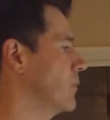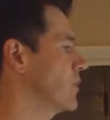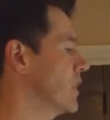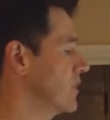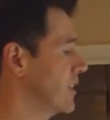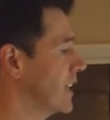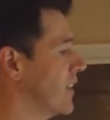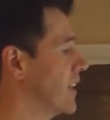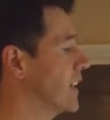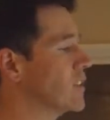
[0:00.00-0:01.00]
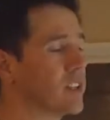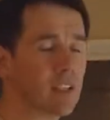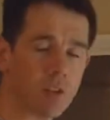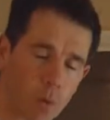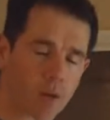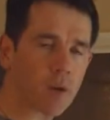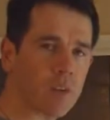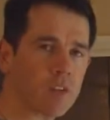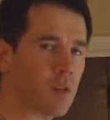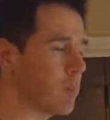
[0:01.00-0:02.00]
just to get the energy quicker
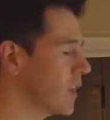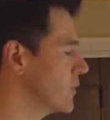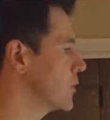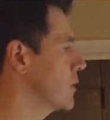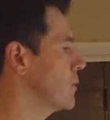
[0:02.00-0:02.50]
into the bloodstream,